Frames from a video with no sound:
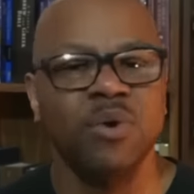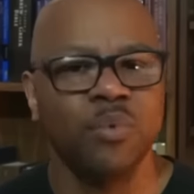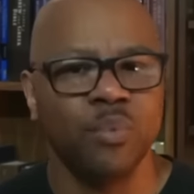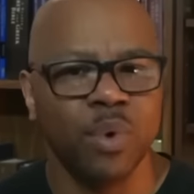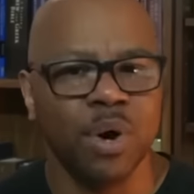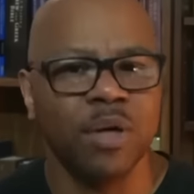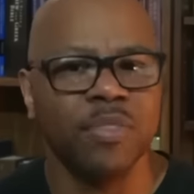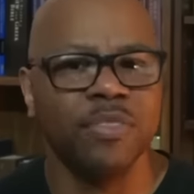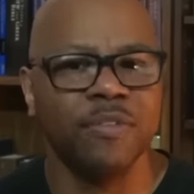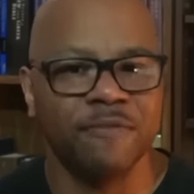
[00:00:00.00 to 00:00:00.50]

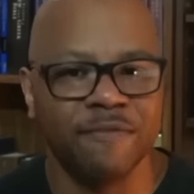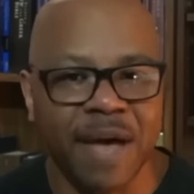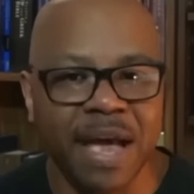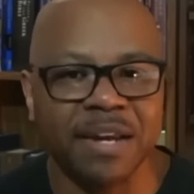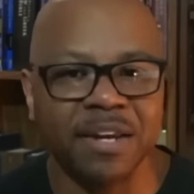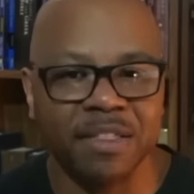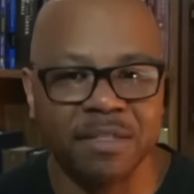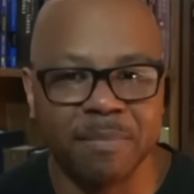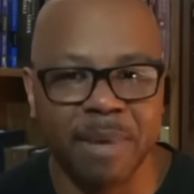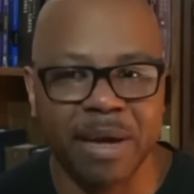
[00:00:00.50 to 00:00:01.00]
Well, the
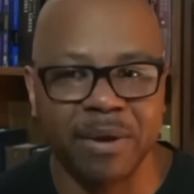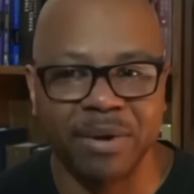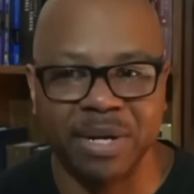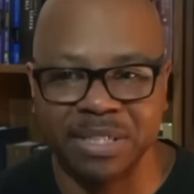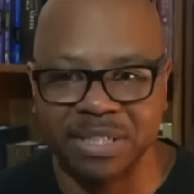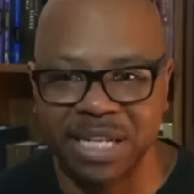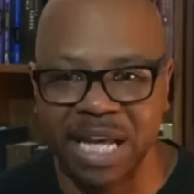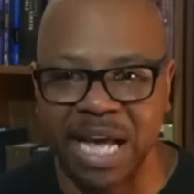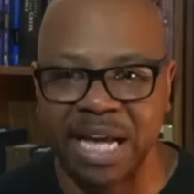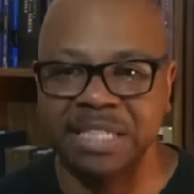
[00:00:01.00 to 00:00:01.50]
fact of the matter
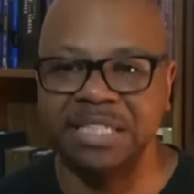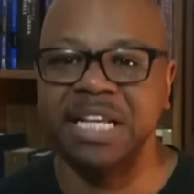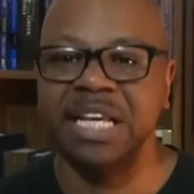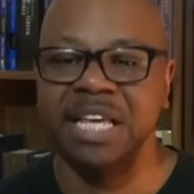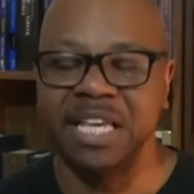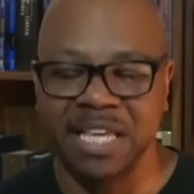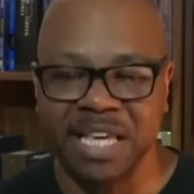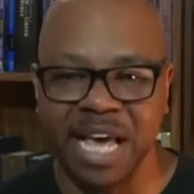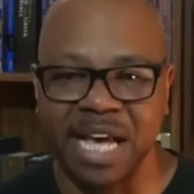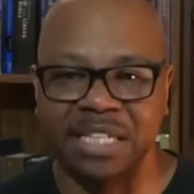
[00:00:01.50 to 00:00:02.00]
is, guys,
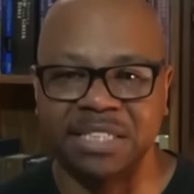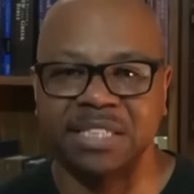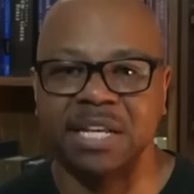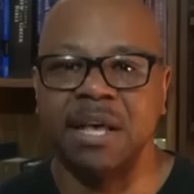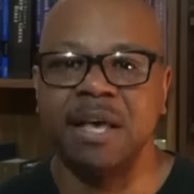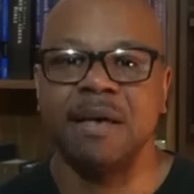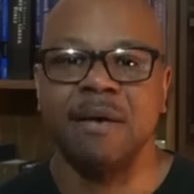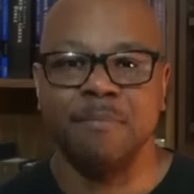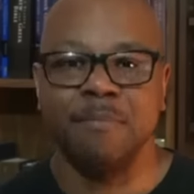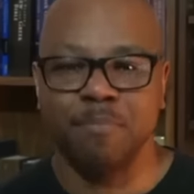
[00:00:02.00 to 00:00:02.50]
yes,
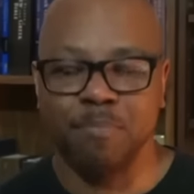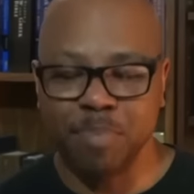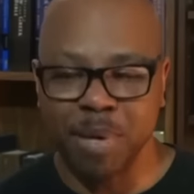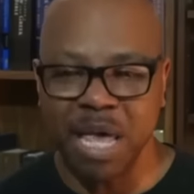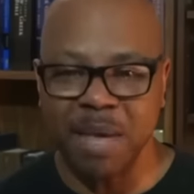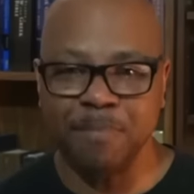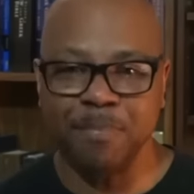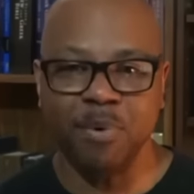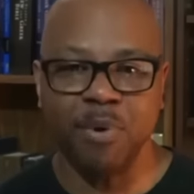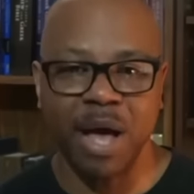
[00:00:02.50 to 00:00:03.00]

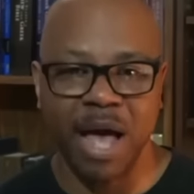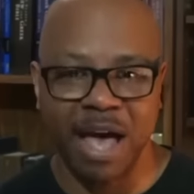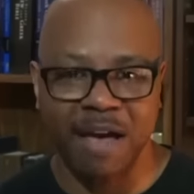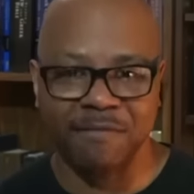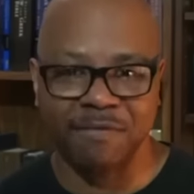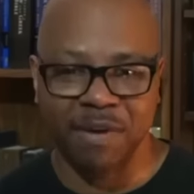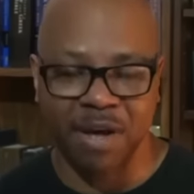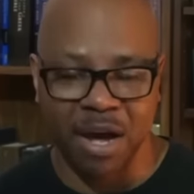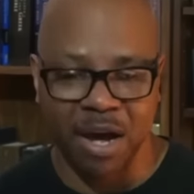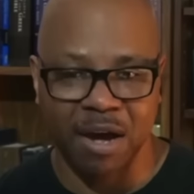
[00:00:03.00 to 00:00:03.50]
people
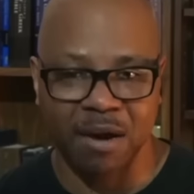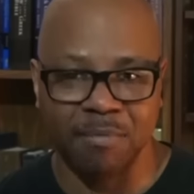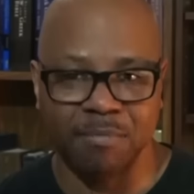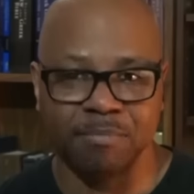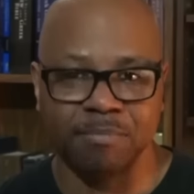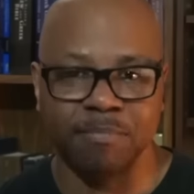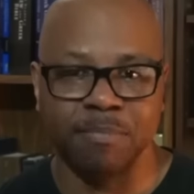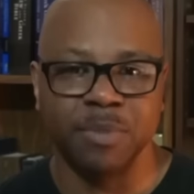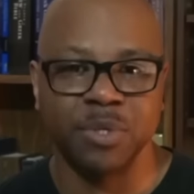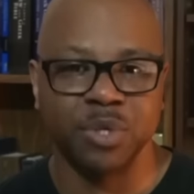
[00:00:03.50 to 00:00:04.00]
have
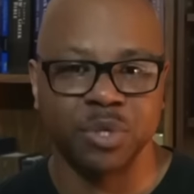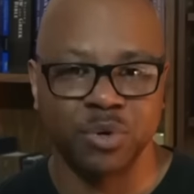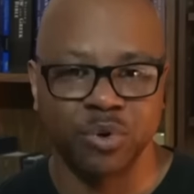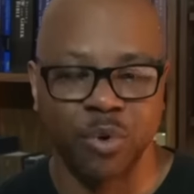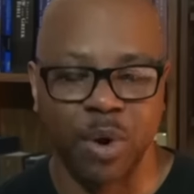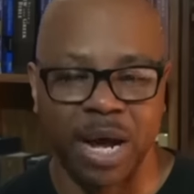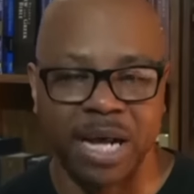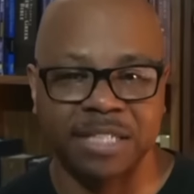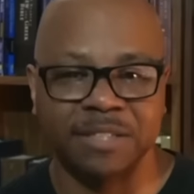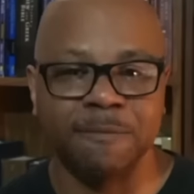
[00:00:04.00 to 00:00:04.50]
come to
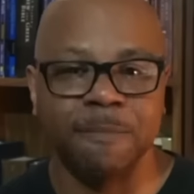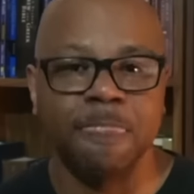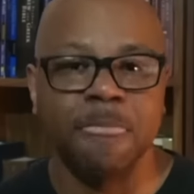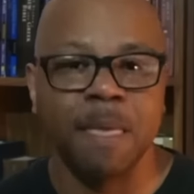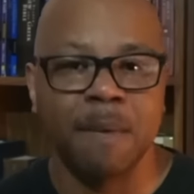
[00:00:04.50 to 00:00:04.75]
Christ.